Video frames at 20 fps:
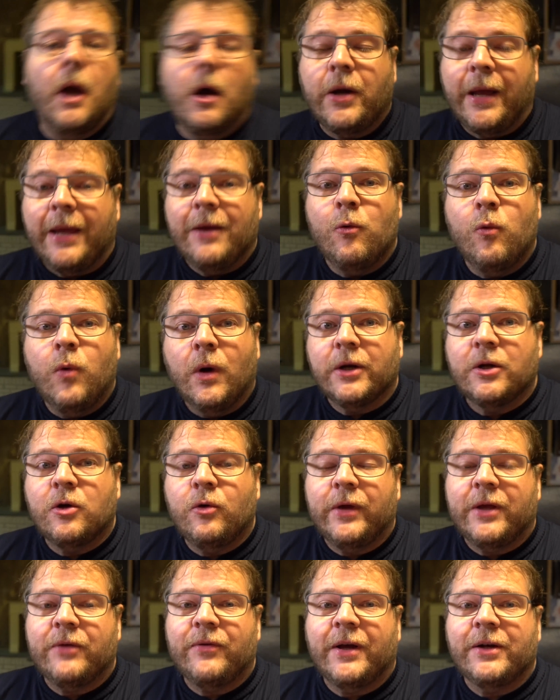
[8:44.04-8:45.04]
Okay, one
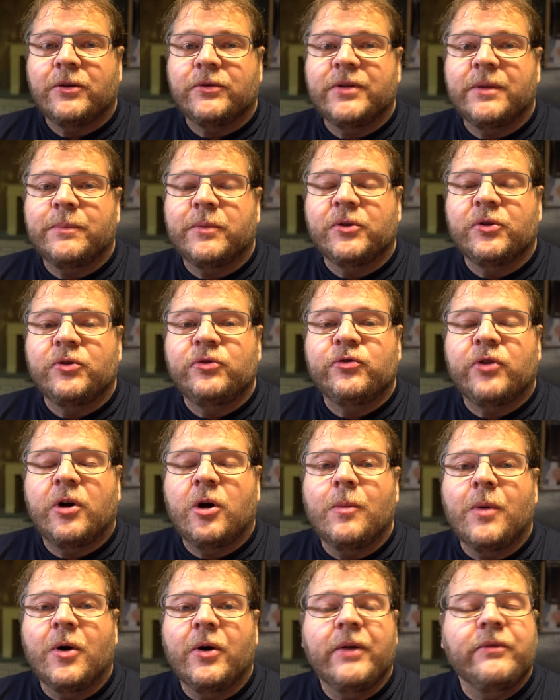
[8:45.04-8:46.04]
quick final tip on the
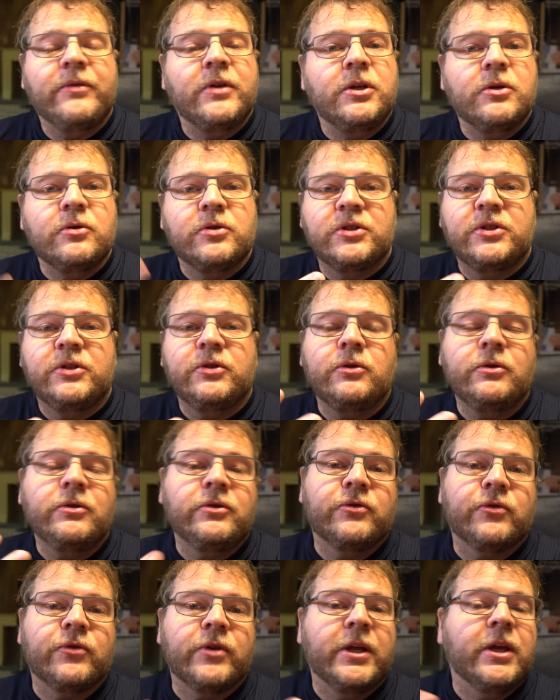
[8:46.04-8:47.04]
Drobo. If you use 2,
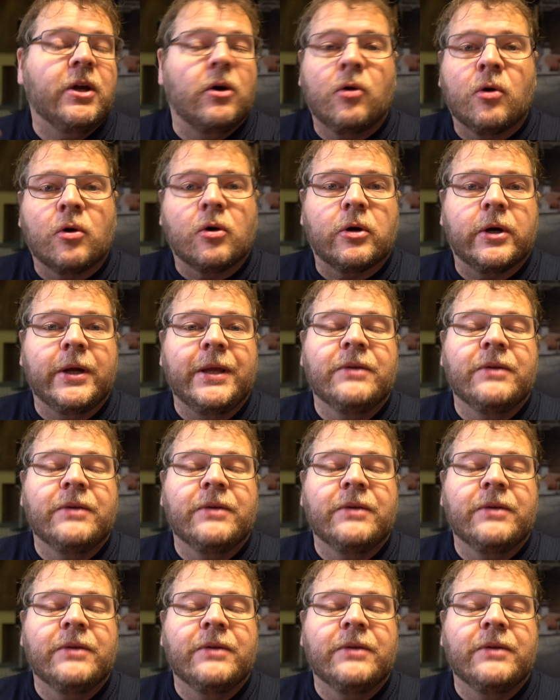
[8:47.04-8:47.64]
3 or